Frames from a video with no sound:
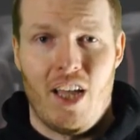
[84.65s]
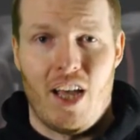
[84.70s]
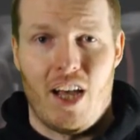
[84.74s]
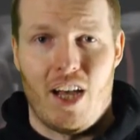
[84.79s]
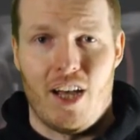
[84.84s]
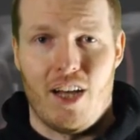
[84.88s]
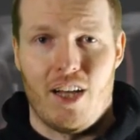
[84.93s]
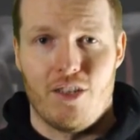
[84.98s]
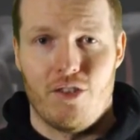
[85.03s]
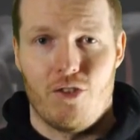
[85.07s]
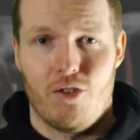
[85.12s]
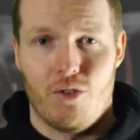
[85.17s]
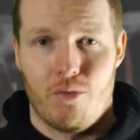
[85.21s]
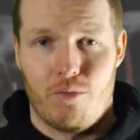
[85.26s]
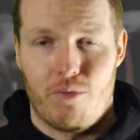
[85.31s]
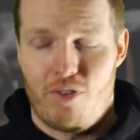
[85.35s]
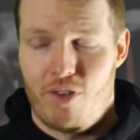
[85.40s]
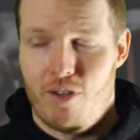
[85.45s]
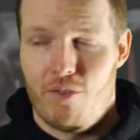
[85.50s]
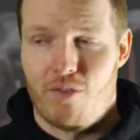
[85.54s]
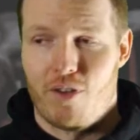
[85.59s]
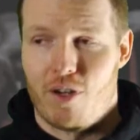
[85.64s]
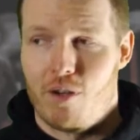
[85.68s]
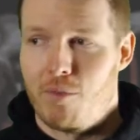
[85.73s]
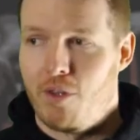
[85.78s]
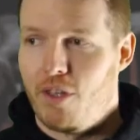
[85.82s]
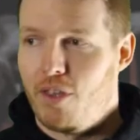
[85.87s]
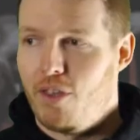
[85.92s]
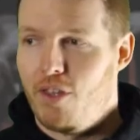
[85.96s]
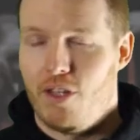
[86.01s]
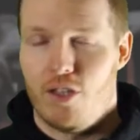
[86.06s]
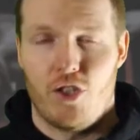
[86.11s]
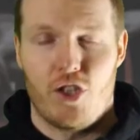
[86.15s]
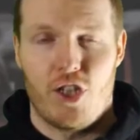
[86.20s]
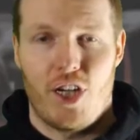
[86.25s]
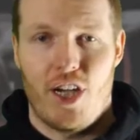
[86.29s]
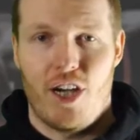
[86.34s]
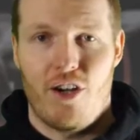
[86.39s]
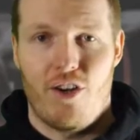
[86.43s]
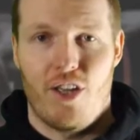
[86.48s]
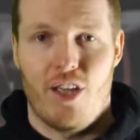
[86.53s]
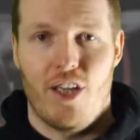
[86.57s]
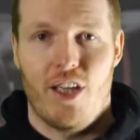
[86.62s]
and you'll see from it that
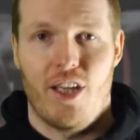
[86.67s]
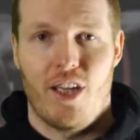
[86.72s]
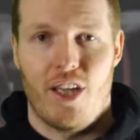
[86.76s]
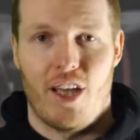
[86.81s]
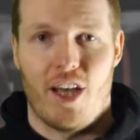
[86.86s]
Jerry,